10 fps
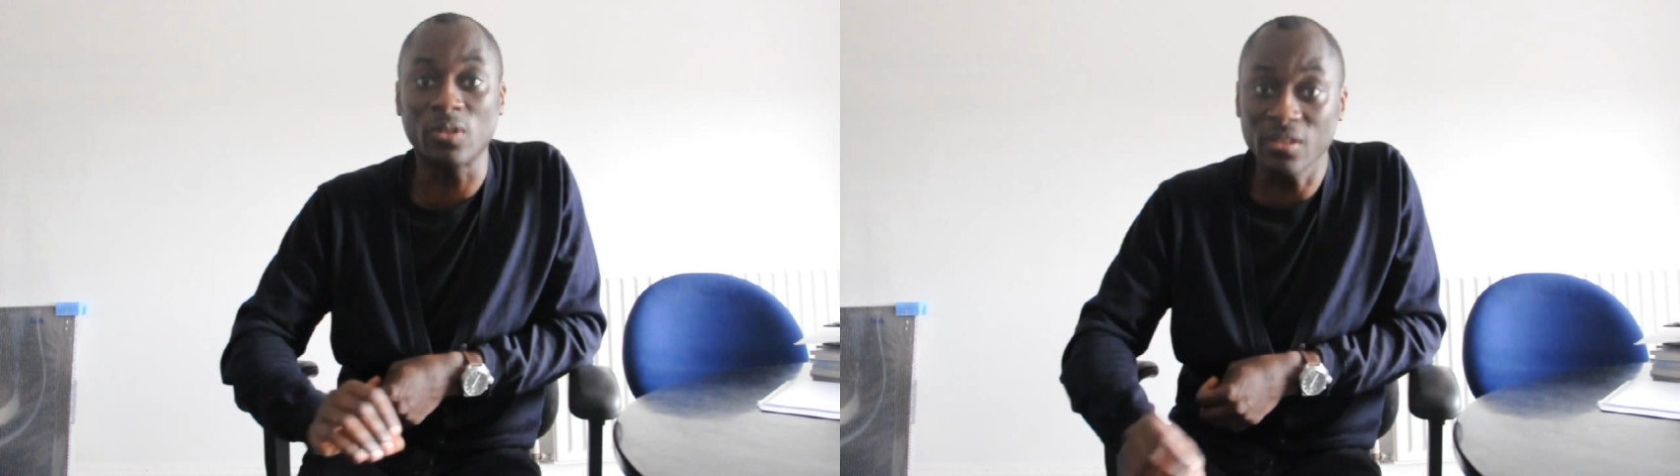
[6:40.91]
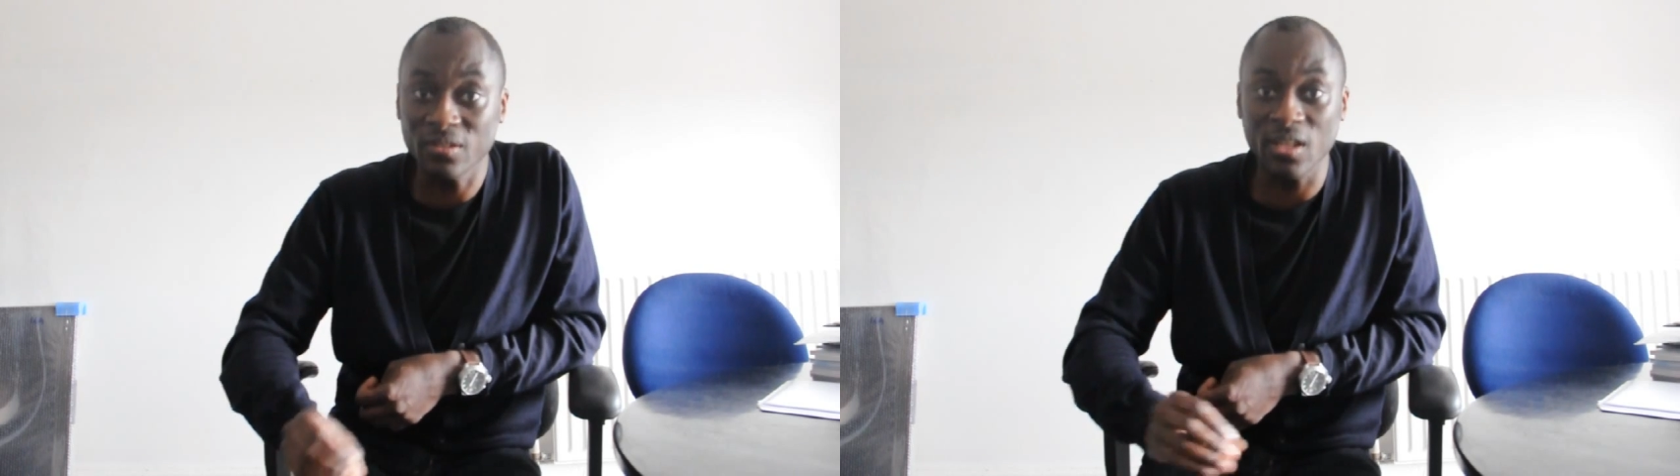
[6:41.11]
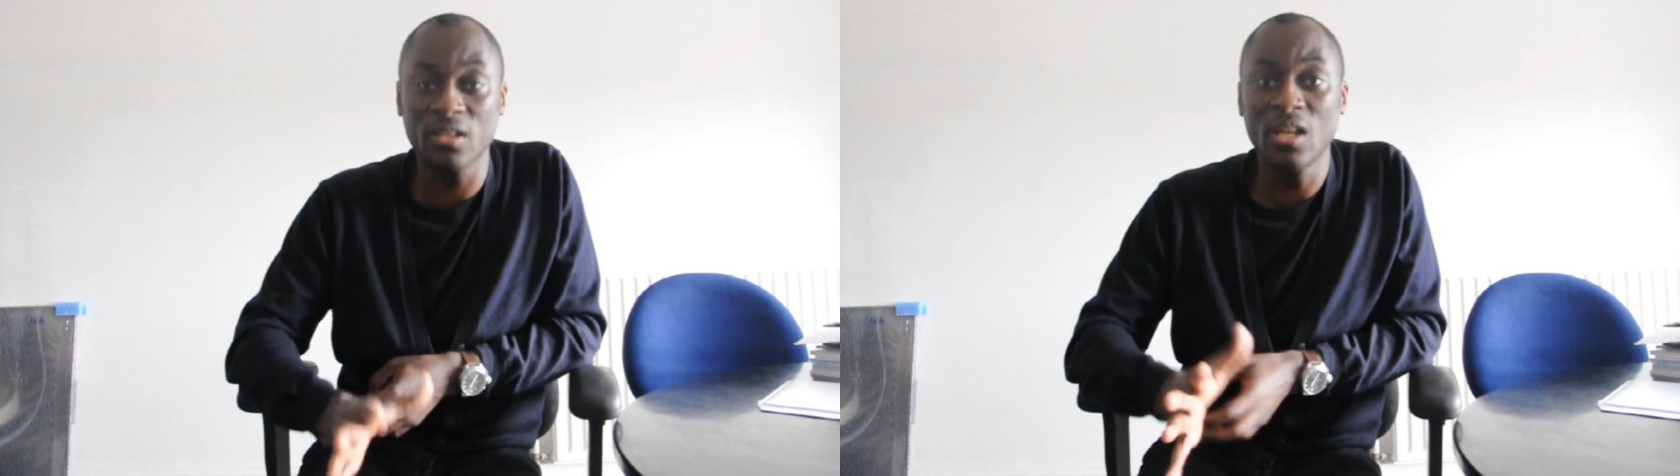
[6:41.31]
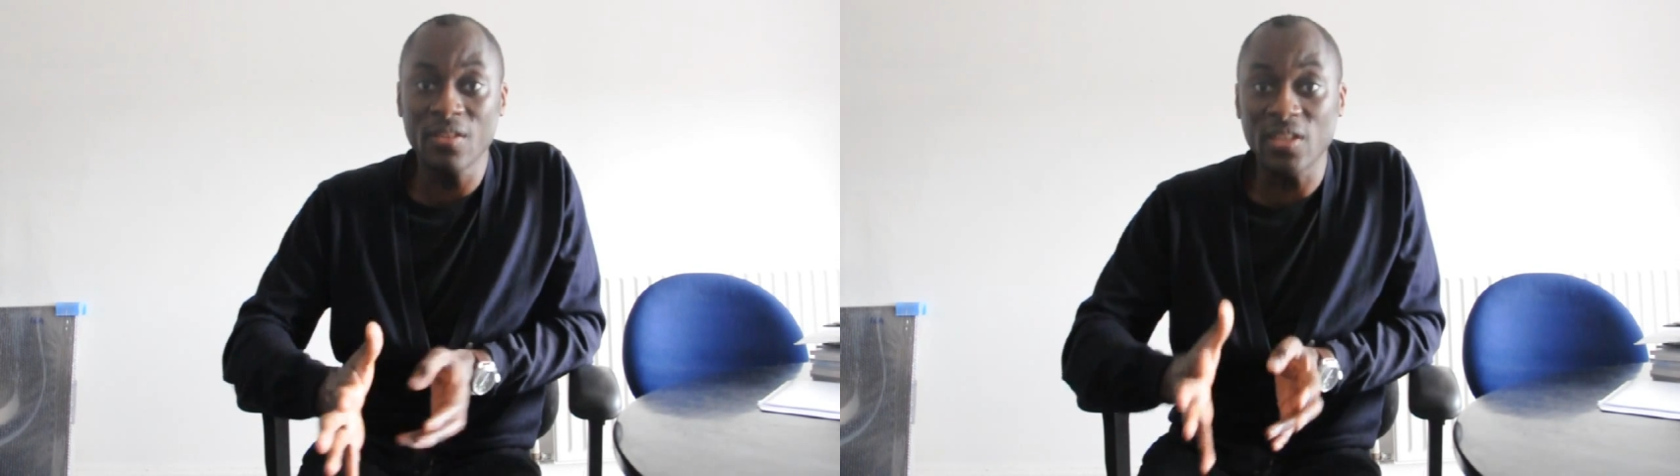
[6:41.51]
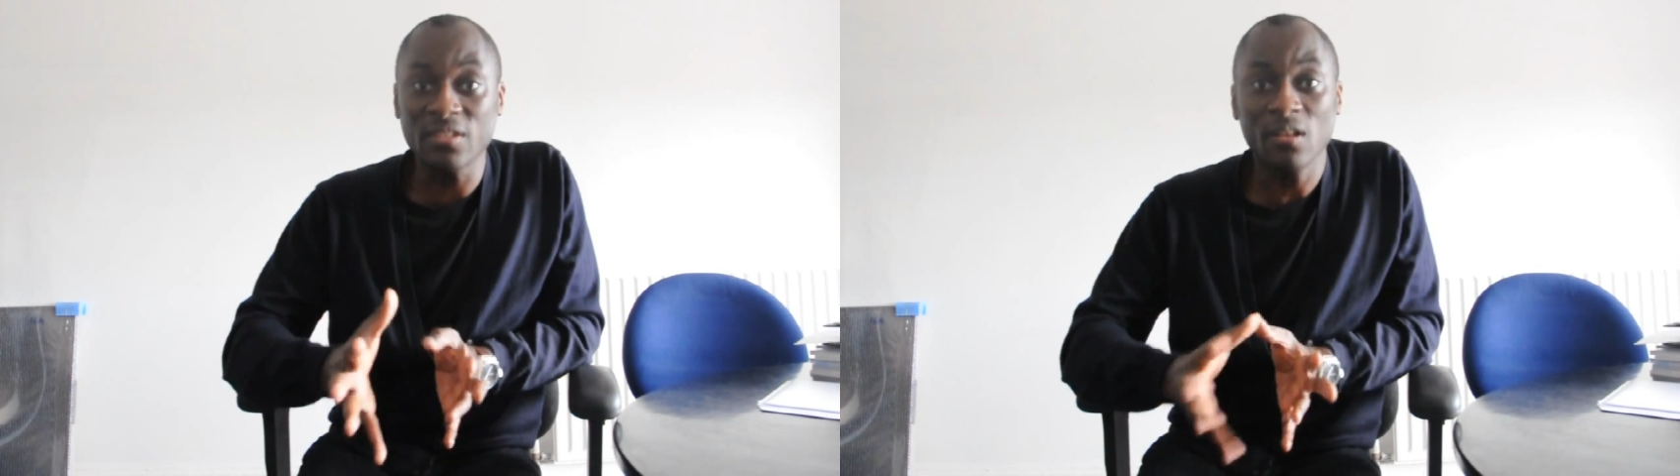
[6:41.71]
And so
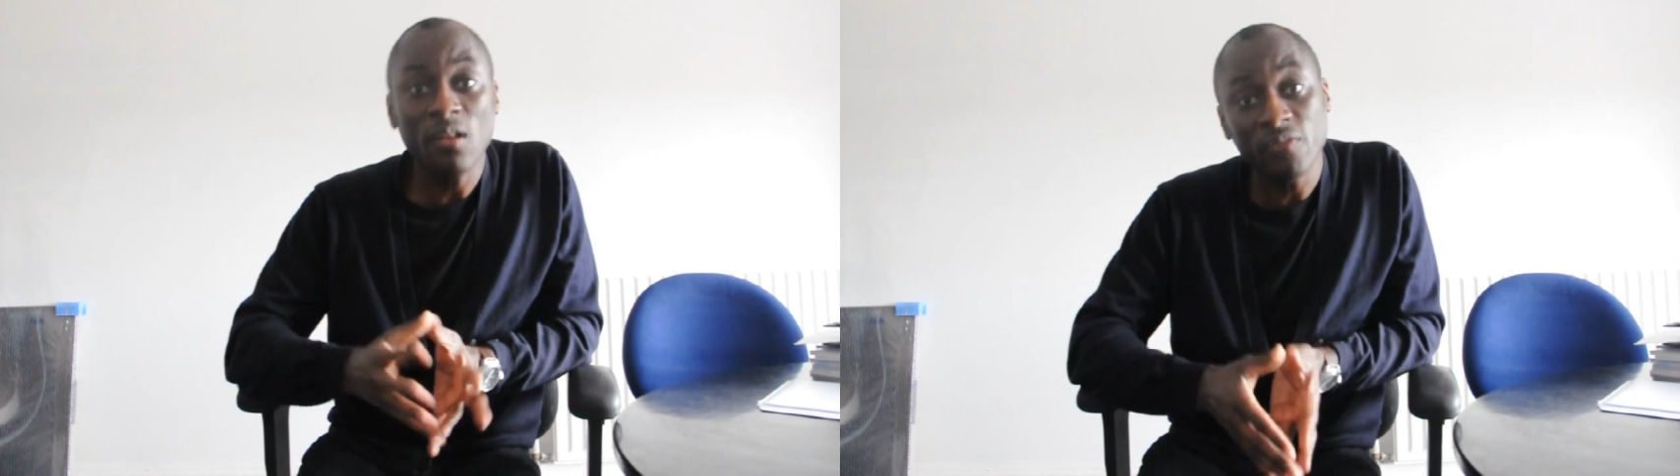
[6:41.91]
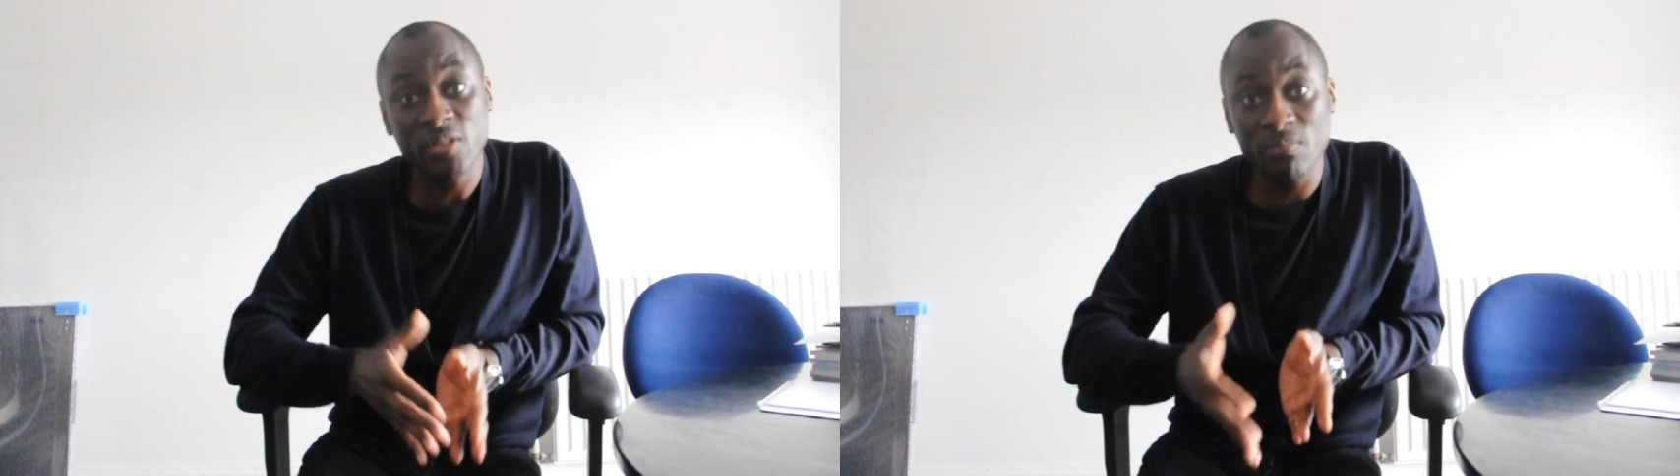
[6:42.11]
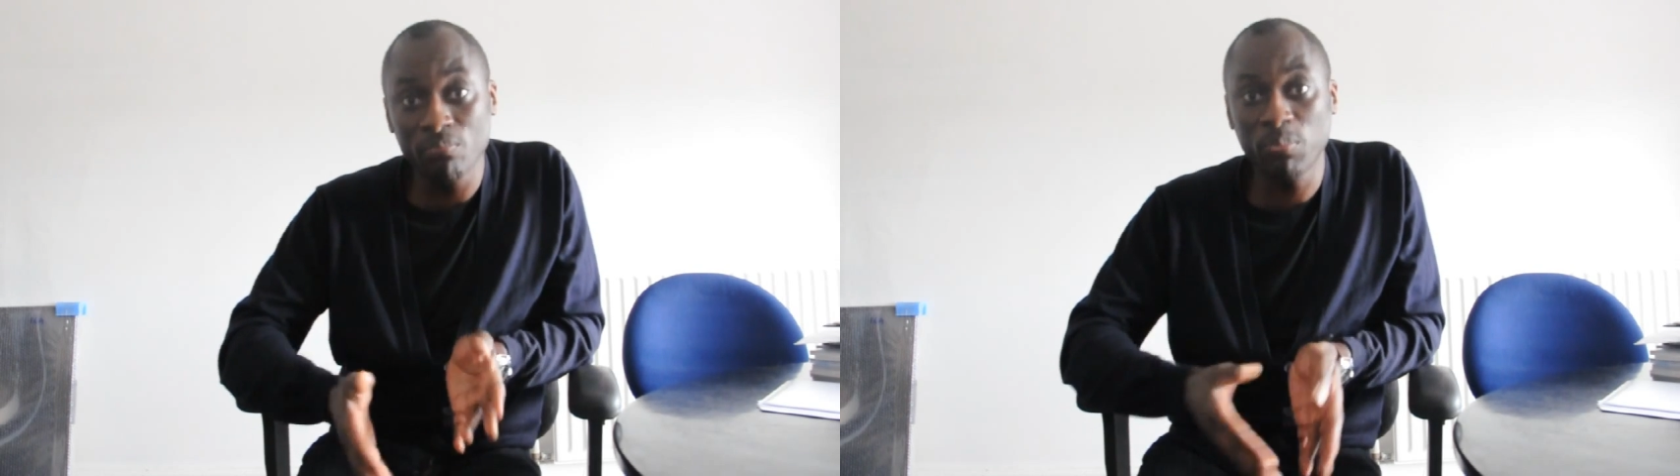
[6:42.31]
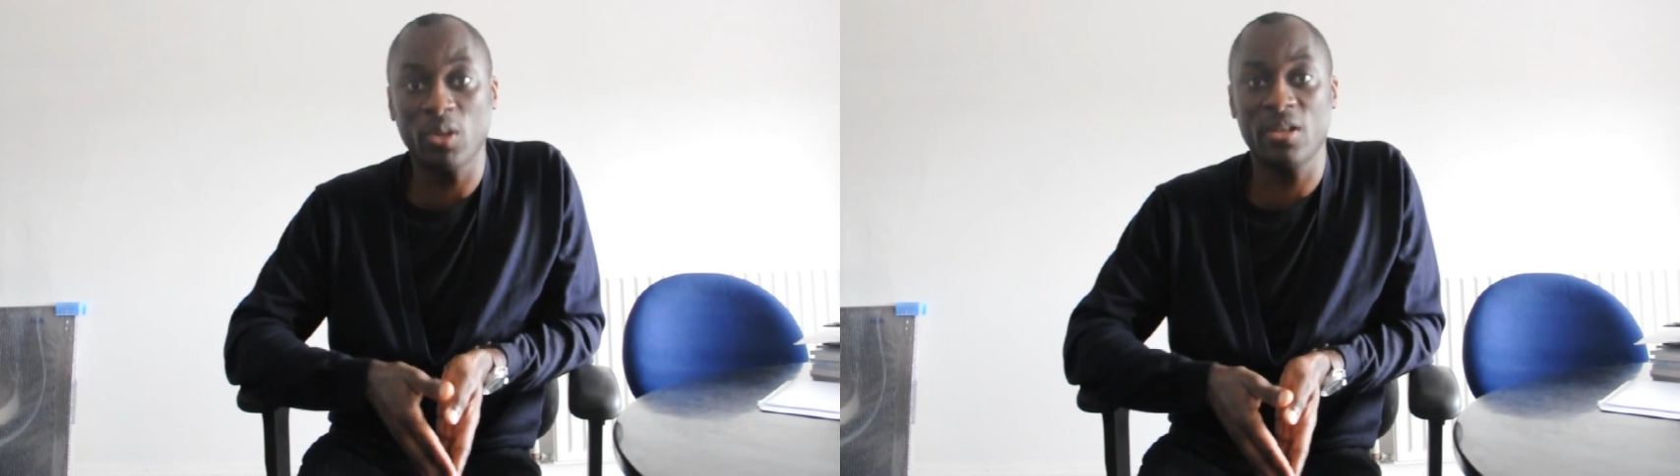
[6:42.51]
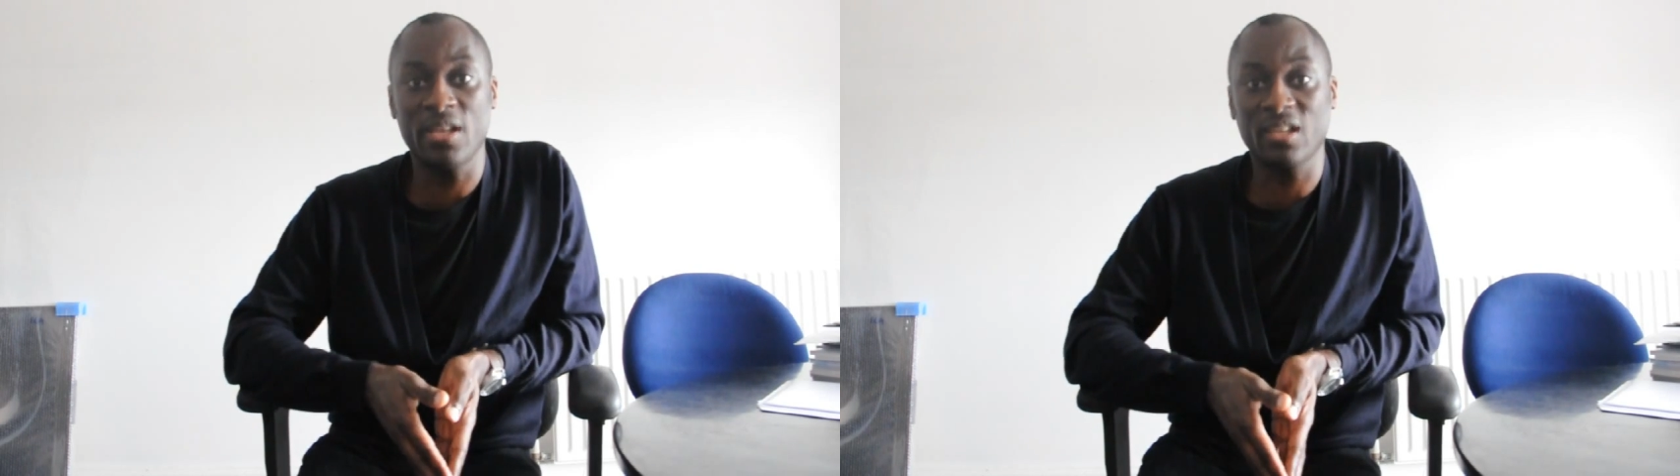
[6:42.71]
there's a lot of
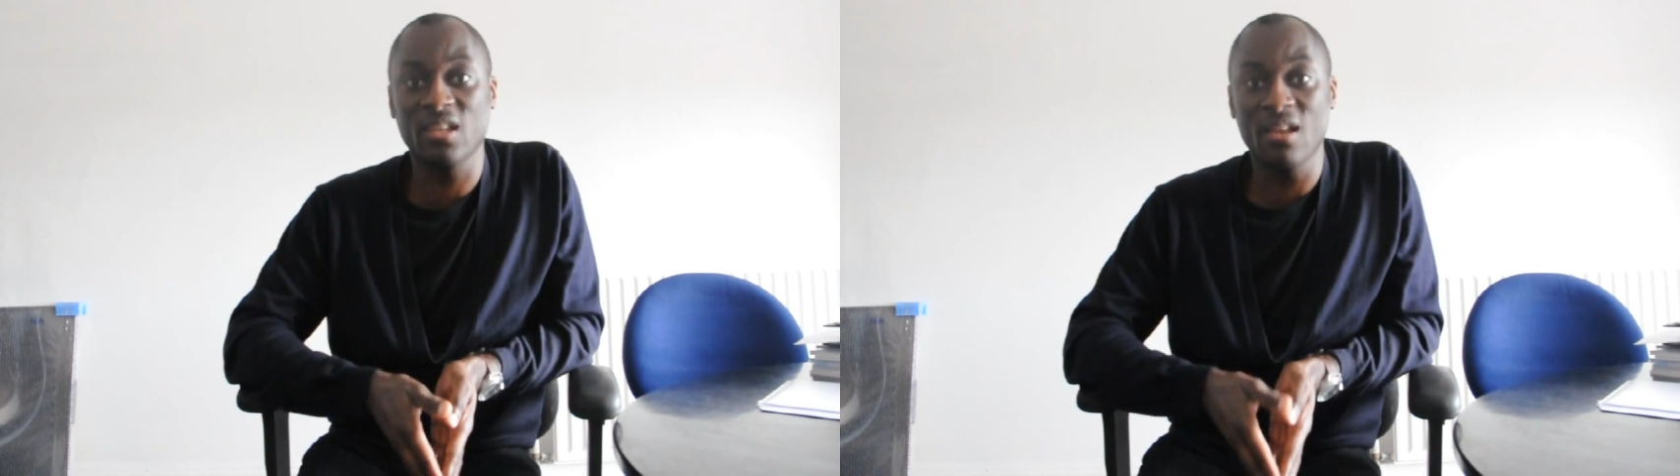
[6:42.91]
symbolic